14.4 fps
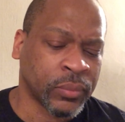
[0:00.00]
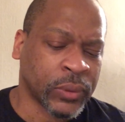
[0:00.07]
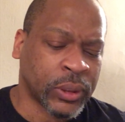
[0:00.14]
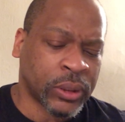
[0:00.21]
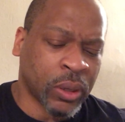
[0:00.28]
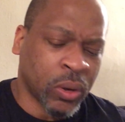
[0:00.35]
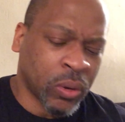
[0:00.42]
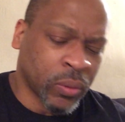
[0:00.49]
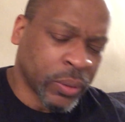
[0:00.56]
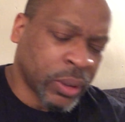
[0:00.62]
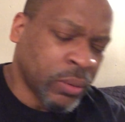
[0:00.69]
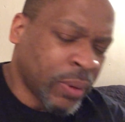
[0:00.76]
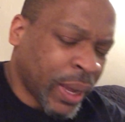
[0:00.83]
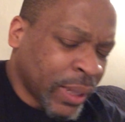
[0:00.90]
So
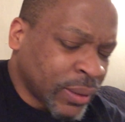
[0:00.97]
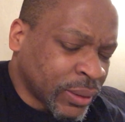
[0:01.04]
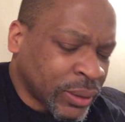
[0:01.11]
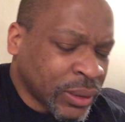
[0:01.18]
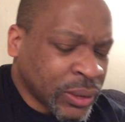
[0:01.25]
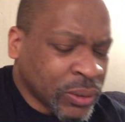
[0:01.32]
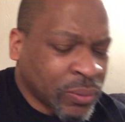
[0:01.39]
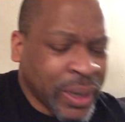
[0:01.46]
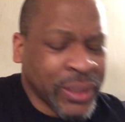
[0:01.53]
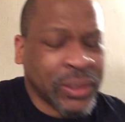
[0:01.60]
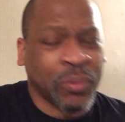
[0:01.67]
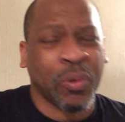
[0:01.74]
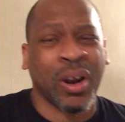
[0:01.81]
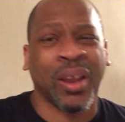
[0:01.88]
you had the
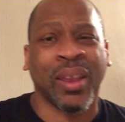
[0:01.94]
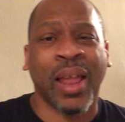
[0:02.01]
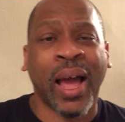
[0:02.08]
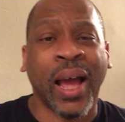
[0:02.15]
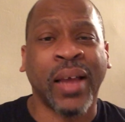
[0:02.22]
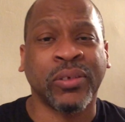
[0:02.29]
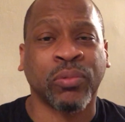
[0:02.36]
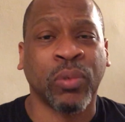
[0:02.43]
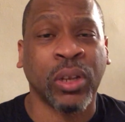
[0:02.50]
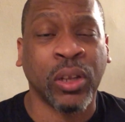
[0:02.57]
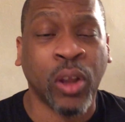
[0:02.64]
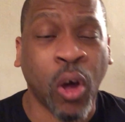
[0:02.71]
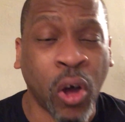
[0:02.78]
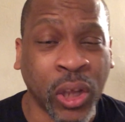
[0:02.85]
situation where lives were
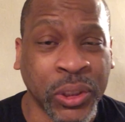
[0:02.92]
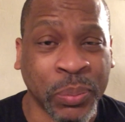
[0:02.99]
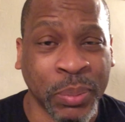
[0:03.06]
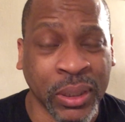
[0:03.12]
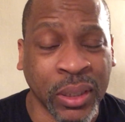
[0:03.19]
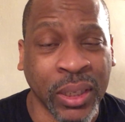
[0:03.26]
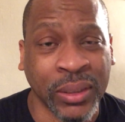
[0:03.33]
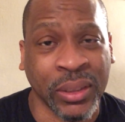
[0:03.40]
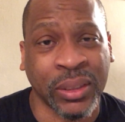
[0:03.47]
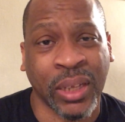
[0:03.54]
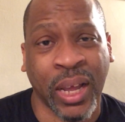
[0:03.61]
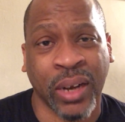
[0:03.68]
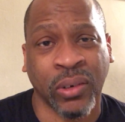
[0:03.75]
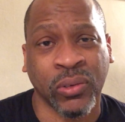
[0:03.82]
lost because of
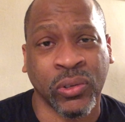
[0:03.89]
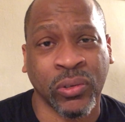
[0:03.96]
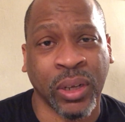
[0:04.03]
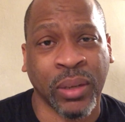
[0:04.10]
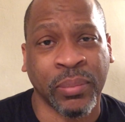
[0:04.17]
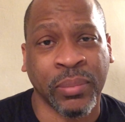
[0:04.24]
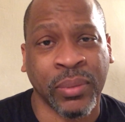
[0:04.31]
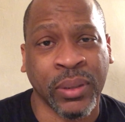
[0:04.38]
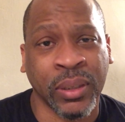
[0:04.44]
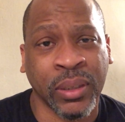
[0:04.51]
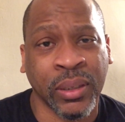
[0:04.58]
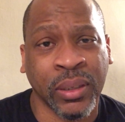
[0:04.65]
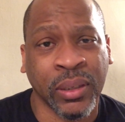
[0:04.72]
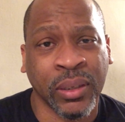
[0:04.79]
Donald Trump.
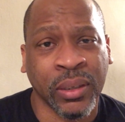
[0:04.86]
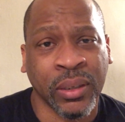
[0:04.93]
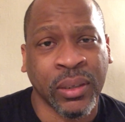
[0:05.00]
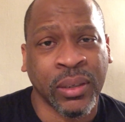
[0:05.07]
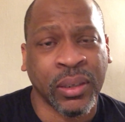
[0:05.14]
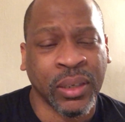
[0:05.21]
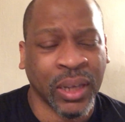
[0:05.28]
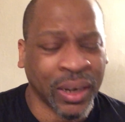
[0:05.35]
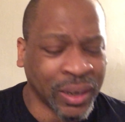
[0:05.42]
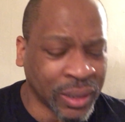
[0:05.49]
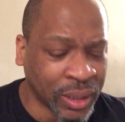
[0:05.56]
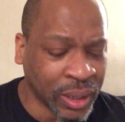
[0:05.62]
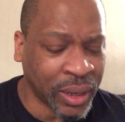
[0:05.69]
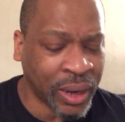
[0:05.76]
And
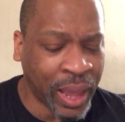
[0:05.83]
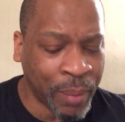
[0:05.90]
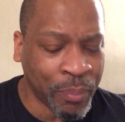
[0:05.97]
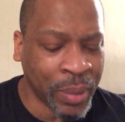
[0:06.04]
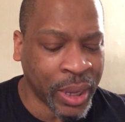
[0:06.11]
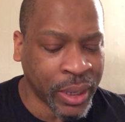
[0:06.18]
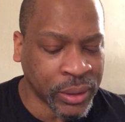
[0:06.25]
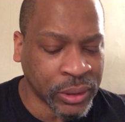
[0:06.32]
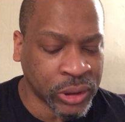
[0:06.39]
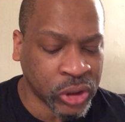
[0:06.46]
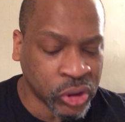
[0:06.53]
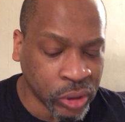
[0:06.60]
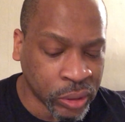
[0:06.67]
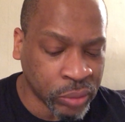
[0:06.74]
again, that man
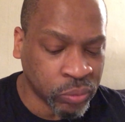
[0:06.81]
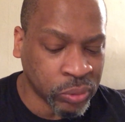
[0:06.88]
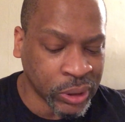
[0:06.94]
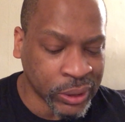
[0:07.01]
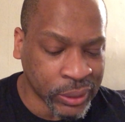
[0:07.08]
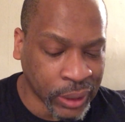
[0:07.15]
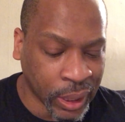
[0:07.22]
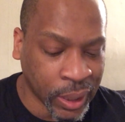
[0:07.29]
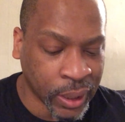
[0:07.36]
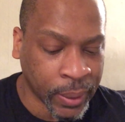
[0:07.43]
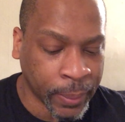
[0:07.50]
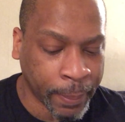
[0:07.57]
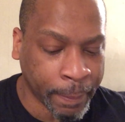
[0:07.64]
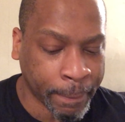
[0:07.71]
should resign.
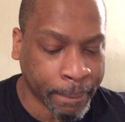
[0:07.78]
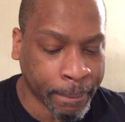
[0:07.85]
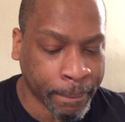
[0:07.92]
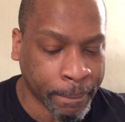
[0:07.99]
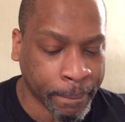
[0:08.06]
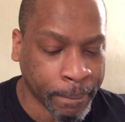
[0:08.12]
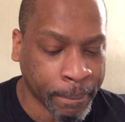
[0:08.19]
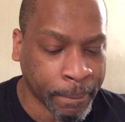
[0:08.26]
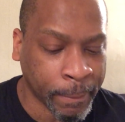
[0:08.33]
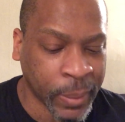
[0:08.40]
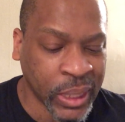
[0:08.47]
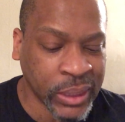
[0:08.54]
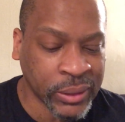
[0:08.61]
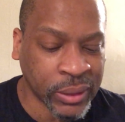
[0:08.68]

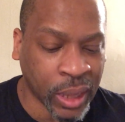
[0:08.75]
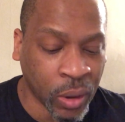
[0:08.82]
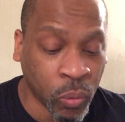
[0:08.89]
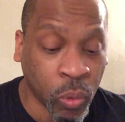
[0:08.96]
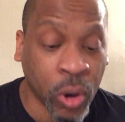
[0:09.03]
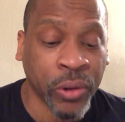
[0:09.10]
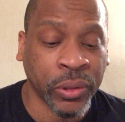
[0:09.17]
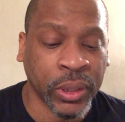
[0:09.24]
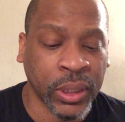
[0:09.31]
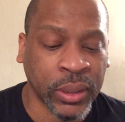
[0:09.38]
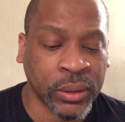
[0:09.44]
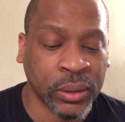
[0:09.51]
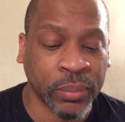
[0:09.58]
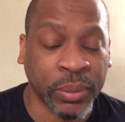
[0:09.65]
He's not
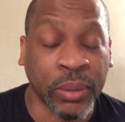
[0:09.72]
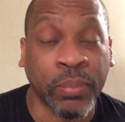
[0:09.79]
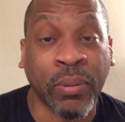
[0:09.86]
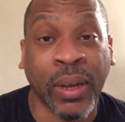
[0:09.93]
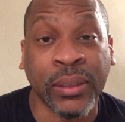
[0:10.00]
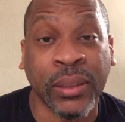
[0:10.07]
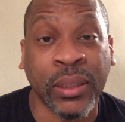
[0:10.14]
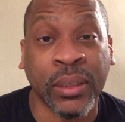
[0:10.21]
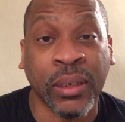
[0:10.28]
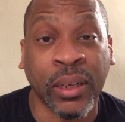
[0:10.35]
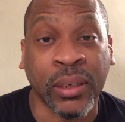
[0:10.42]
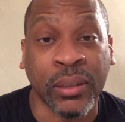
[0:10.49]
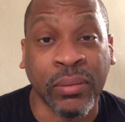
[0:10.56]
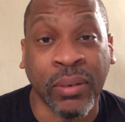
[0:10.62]
worthy to be president
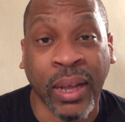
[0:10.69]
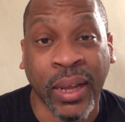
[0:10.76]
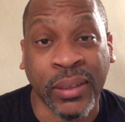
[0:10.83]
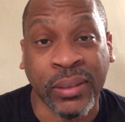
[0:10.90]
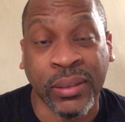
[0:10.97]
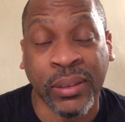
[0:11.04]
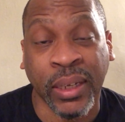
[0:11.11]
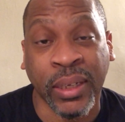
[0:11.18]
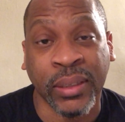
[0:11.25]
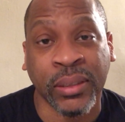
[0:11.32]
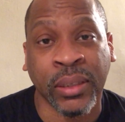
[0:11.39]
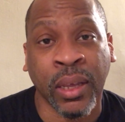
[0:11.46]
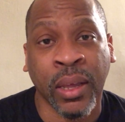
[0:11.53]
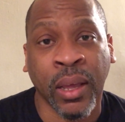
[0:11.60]
of the United States.